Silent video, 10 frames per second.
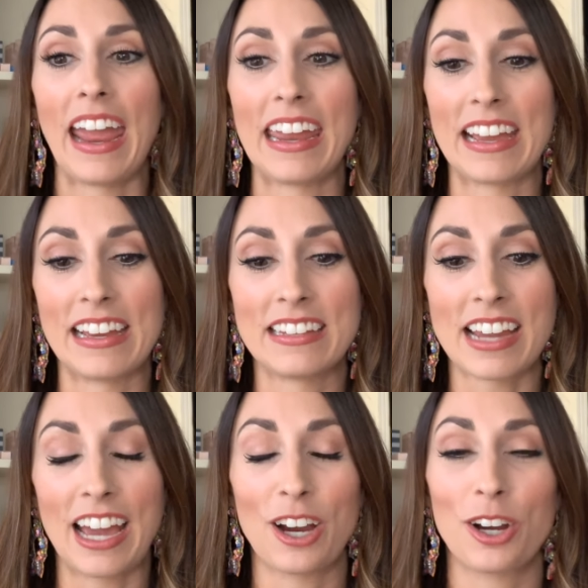And
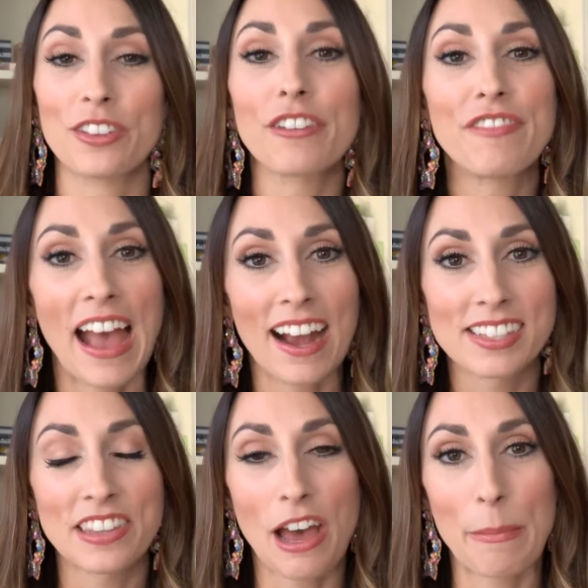I heard the
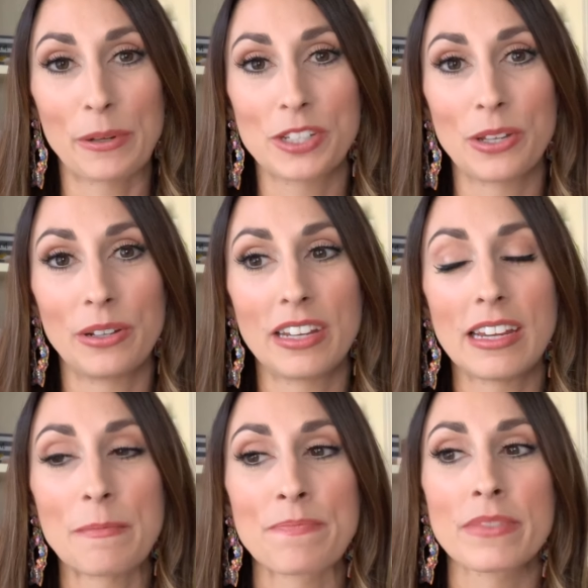facts and the
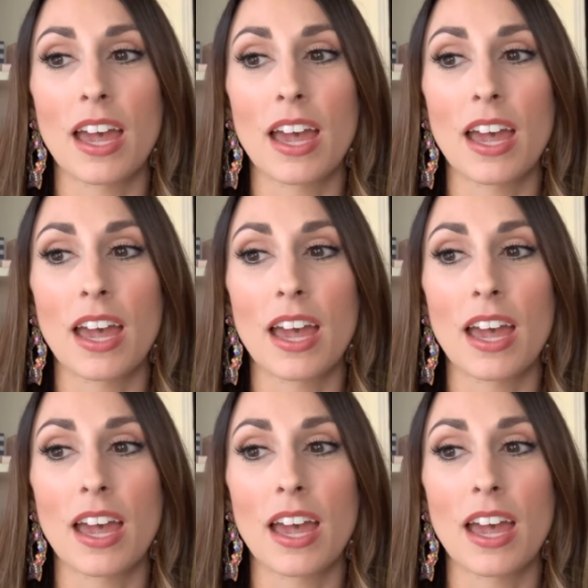opportunity.